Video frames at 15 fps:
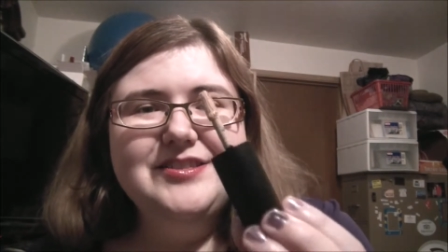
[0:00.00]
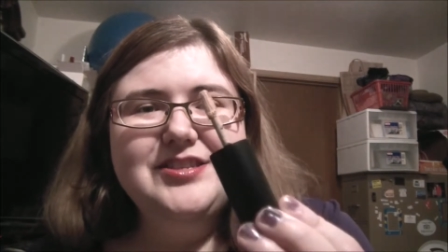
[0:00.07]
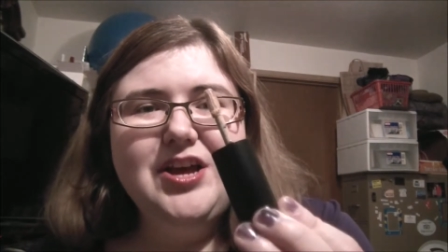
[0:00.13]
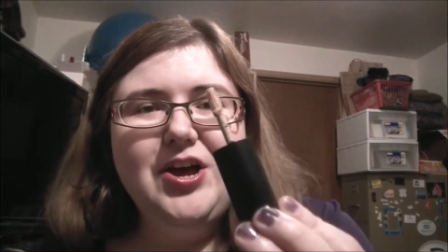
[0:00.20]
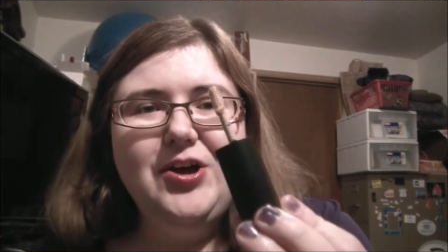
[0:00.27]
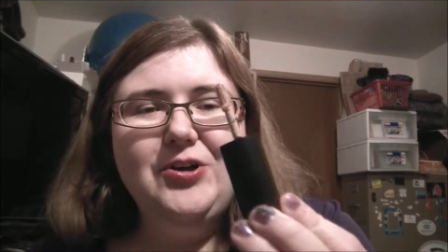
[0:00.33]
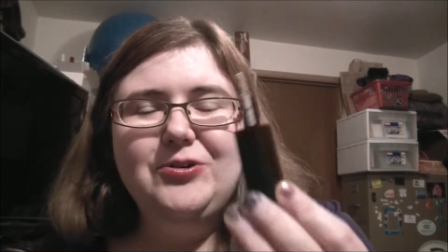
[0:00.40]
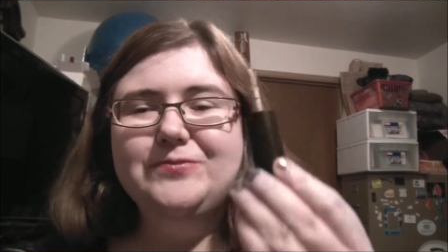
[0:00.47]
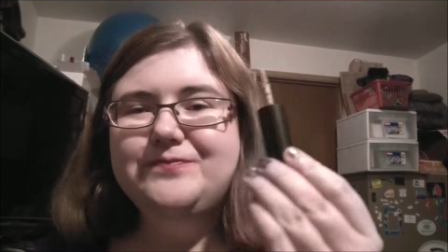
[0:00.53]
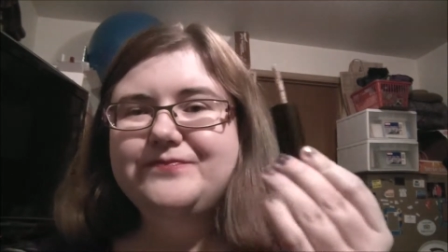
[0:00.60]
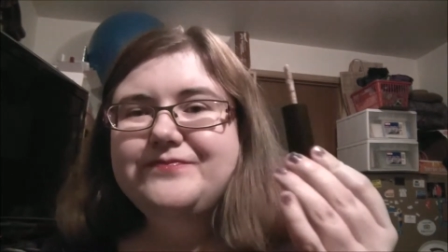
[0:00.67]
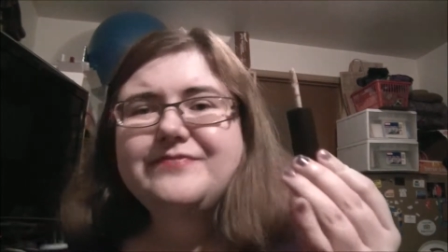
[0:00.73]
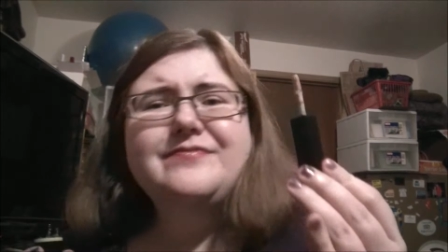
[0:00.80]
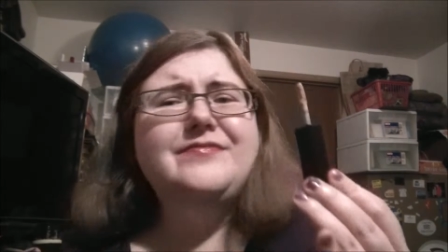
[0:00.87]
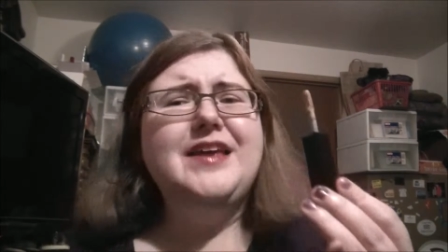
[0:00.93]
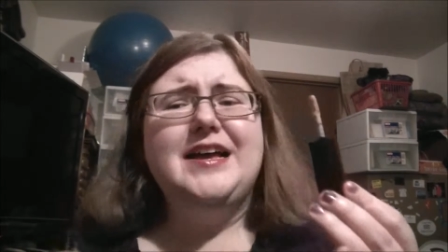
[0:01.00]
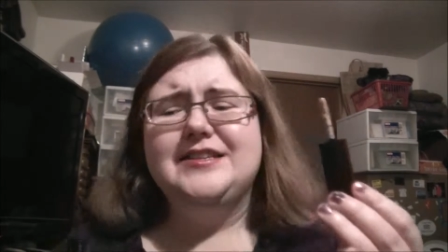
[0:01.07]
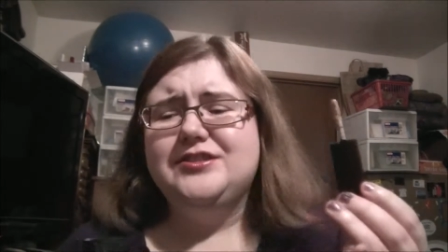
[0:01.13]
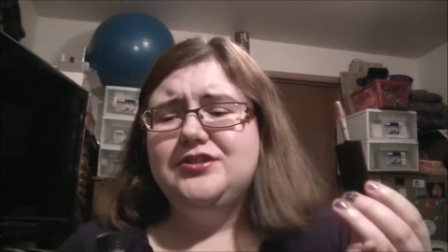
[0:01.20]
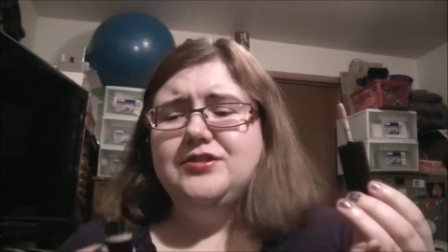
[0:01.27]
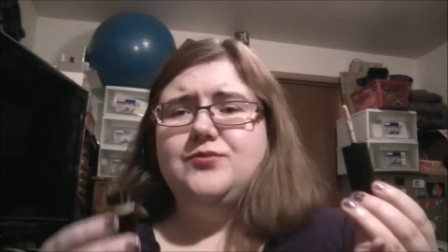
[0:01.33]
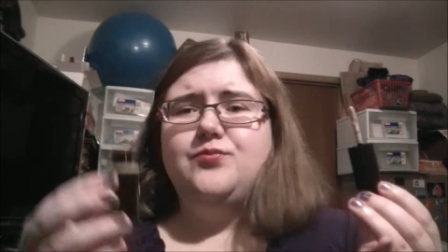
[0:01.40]
so
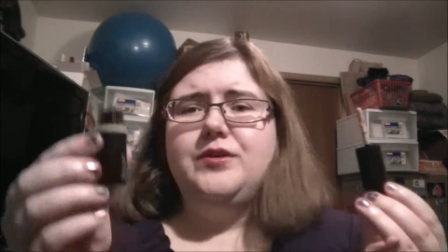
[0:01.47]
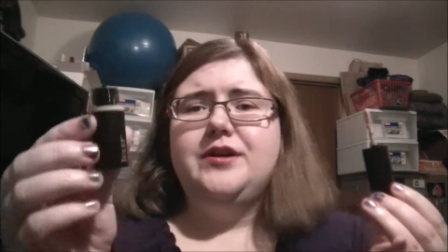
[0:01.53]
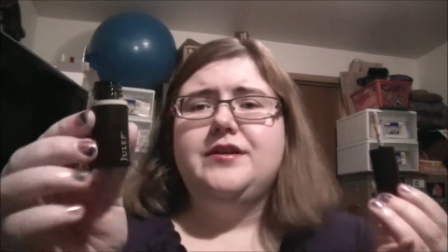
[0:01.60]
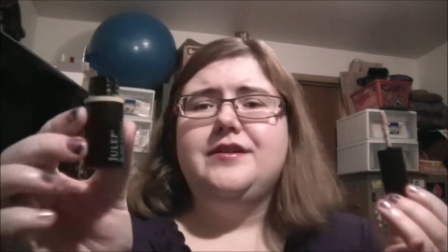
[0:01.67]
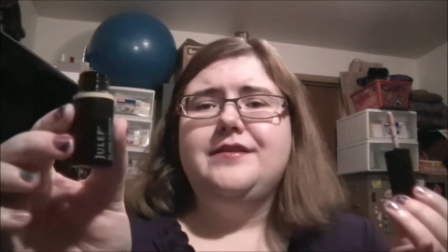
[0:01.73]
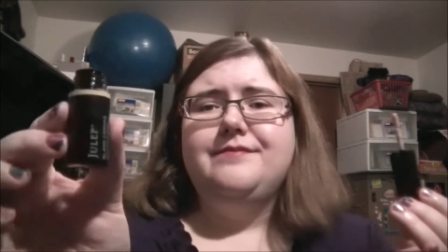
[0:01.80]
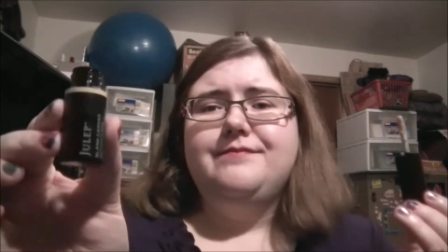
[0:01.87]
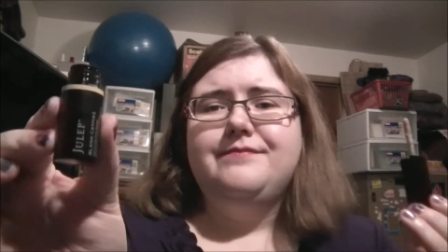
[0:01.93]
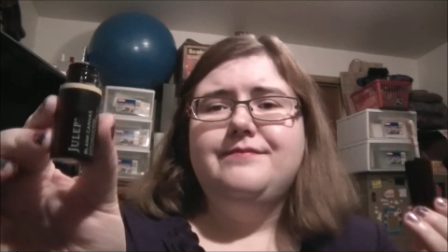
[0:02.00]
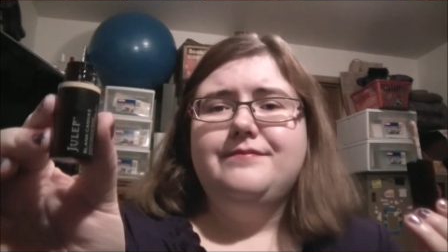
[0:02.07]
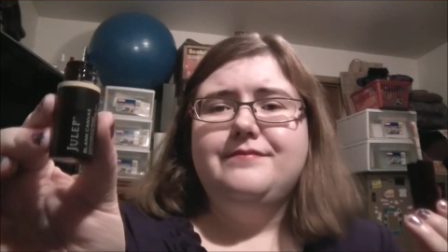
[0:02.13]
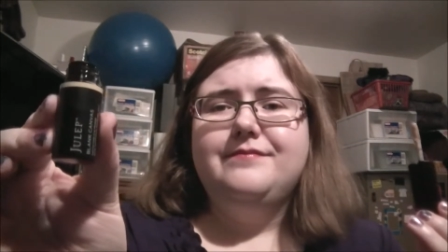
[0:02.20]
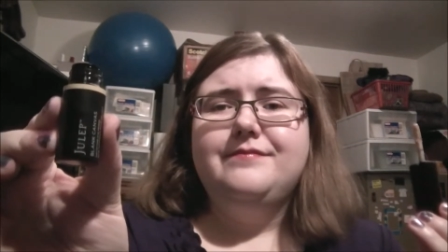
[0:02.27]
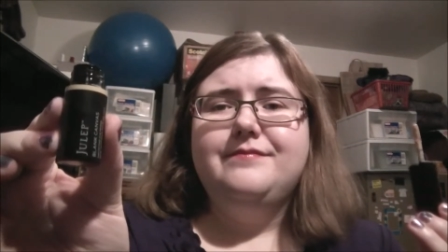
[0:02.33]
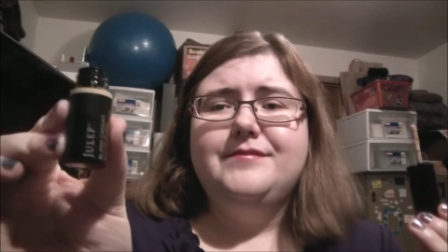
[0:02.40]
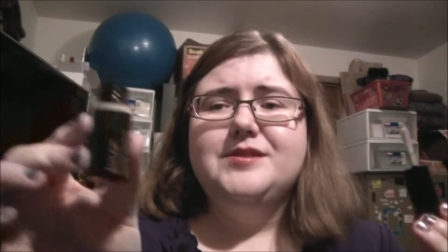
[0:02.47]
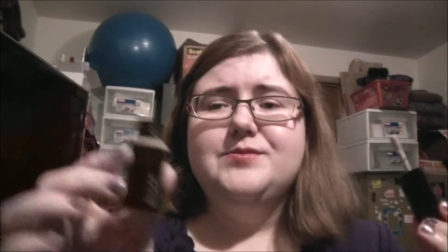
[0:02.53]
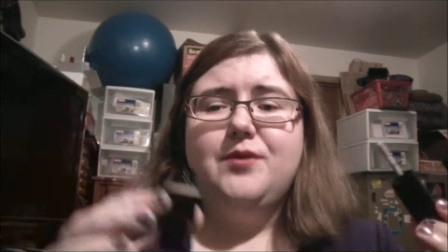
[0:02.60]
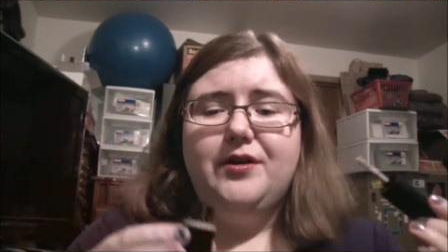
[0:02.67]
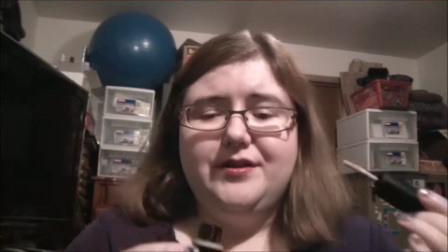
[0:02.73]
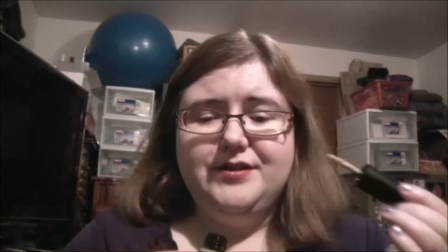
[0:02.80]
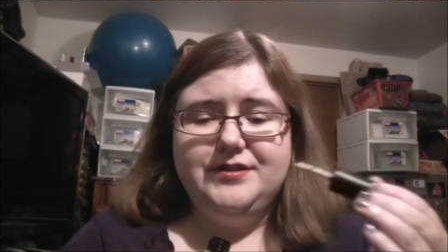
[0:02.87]
that's just weird in the
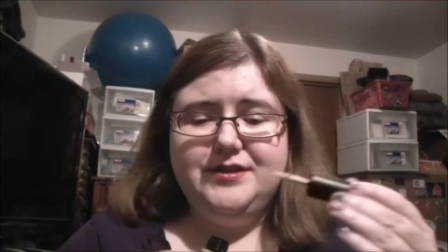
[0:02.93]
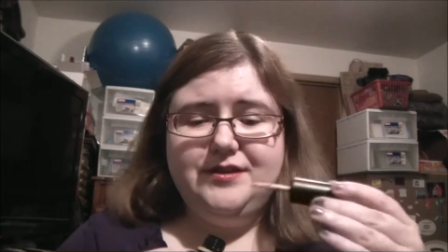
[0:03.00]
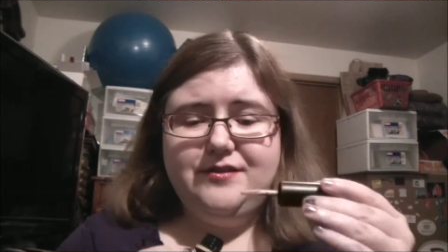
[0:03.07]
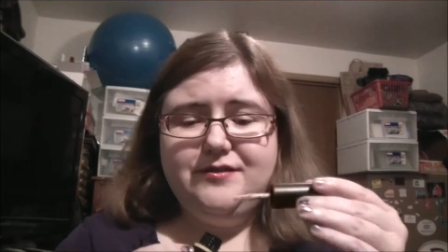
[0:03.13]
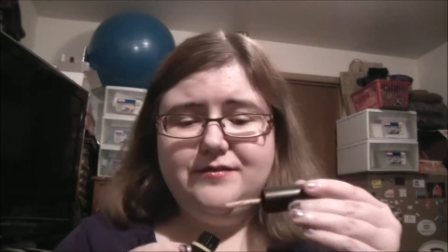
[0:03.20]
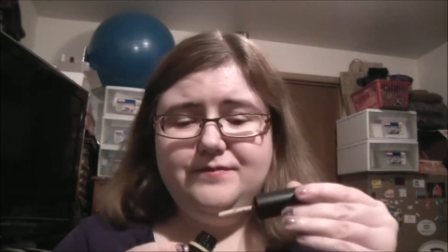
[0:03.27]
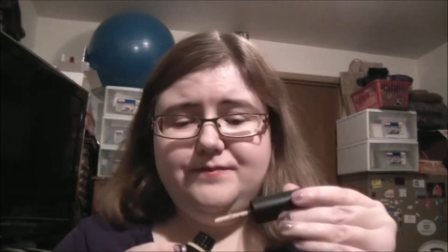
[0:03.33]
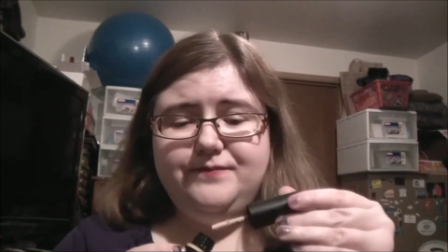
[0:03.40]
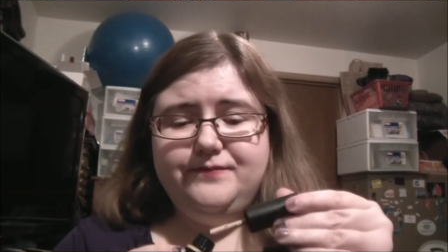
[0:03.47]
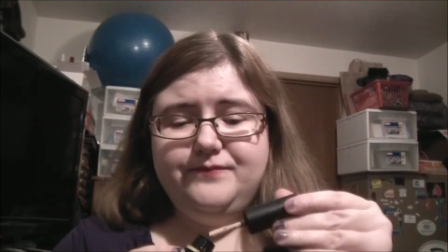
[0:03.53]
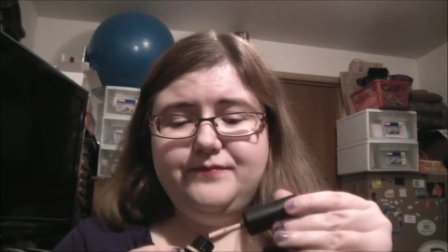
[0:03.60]
small container.